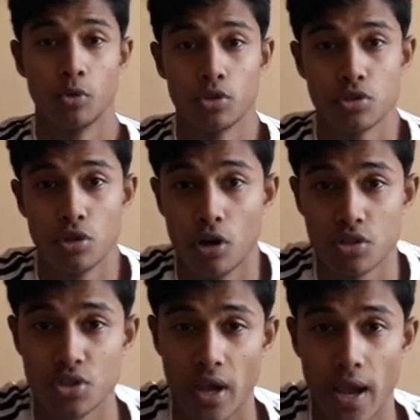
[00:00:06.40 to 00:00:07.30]

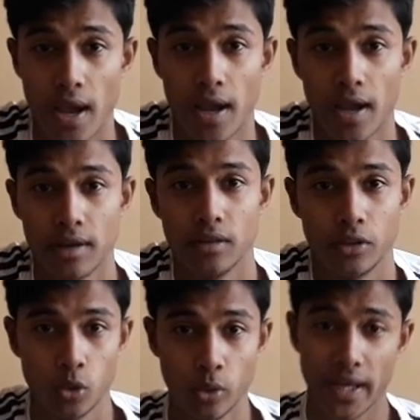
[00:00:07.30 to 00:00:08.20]
SportsTalks, and
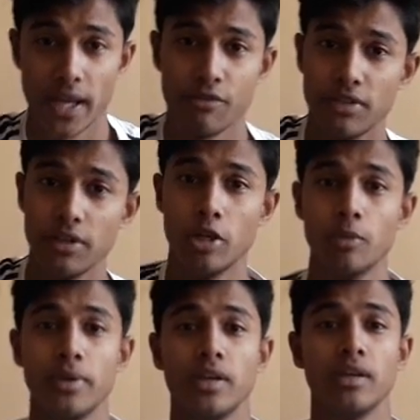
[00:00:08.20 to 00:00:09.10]
today we
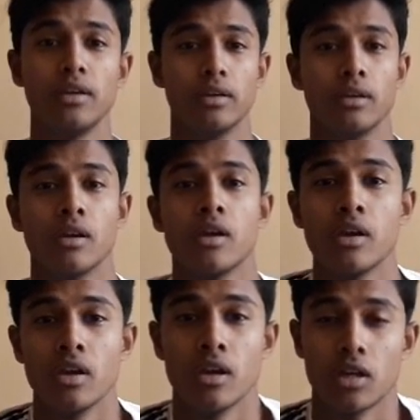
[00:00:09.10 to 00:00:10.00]
will be
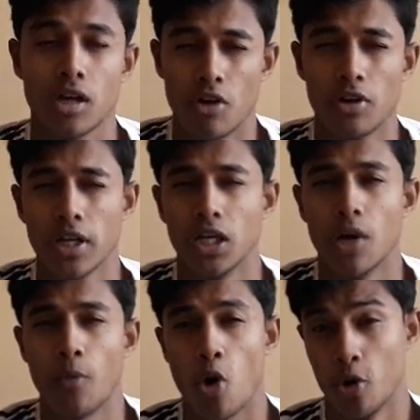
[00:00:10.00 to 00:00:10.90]
covering
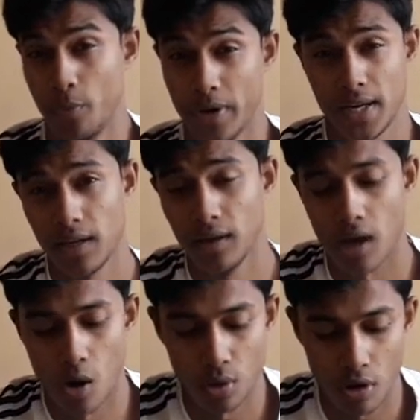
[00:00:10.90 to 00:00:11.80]
up or breaking
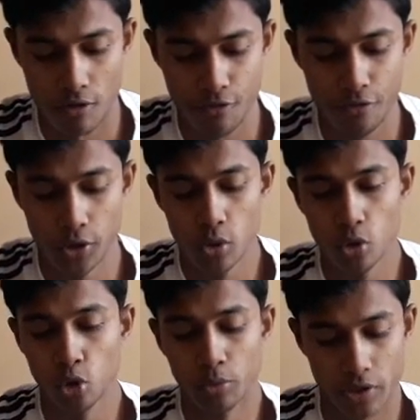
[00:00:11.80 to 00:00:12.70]
down a few
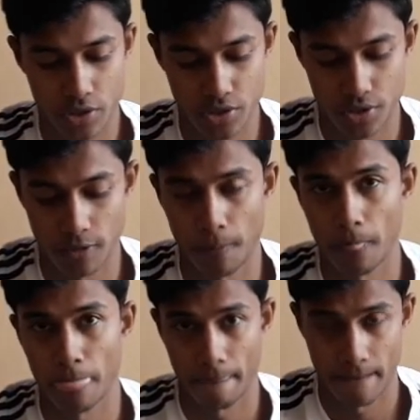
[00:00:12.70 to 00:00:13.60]
rumors.
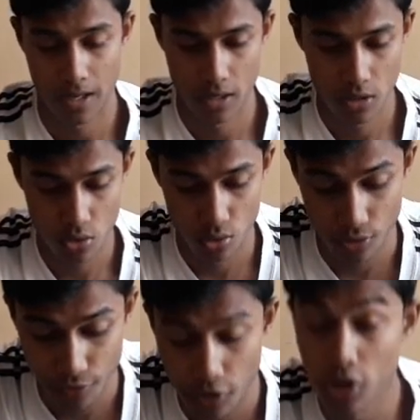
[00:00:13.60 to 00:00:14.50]
So
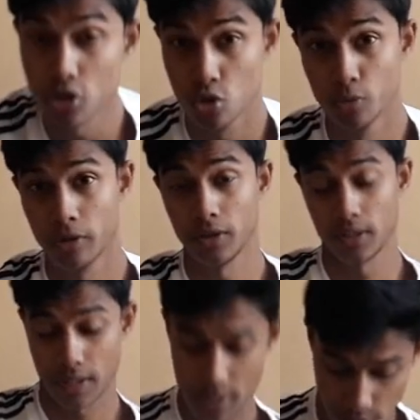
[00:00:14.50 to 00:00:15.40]
the first rumor
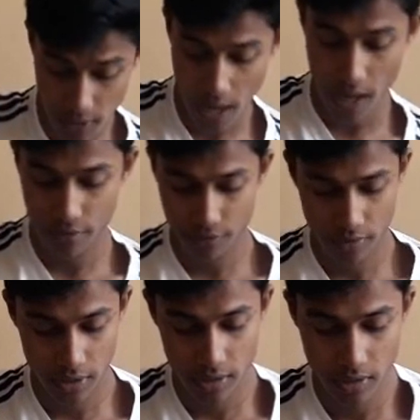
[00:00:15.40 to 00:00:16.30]
that we have
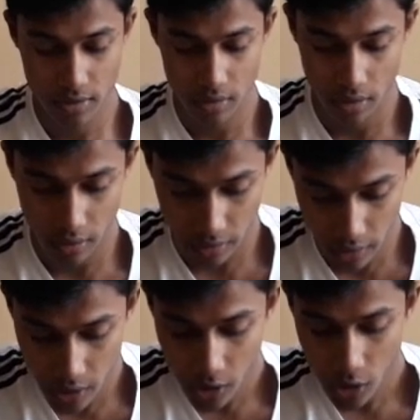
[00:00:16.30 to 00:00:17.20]
is
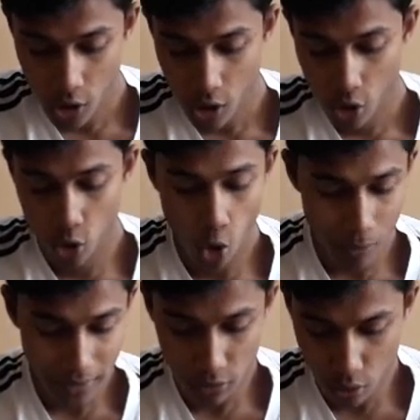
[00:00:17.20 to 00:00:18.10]

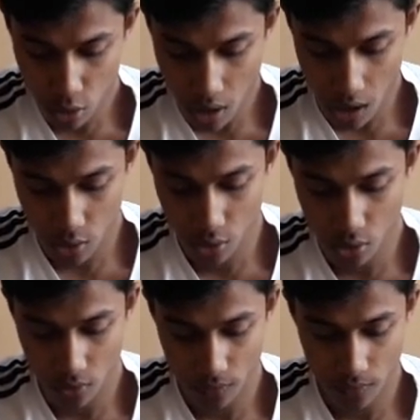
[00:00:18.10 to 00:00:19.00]
Romelu
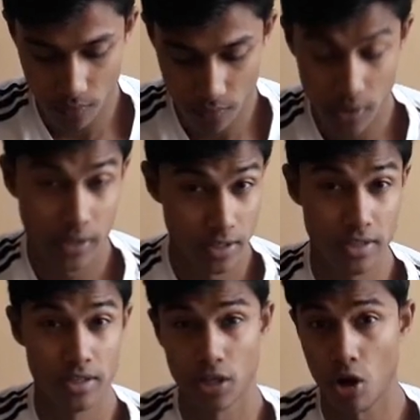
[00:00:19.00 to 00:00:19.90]
Lukaku.
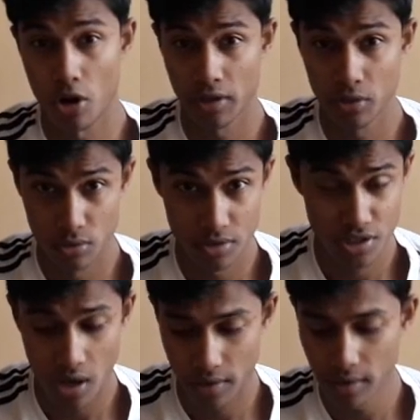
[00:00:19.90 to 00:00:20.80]
This is according to the
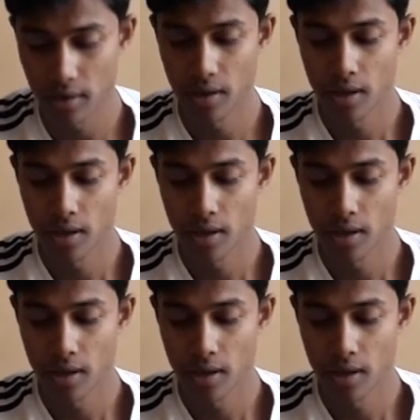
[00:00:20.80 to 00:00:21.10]
Sun.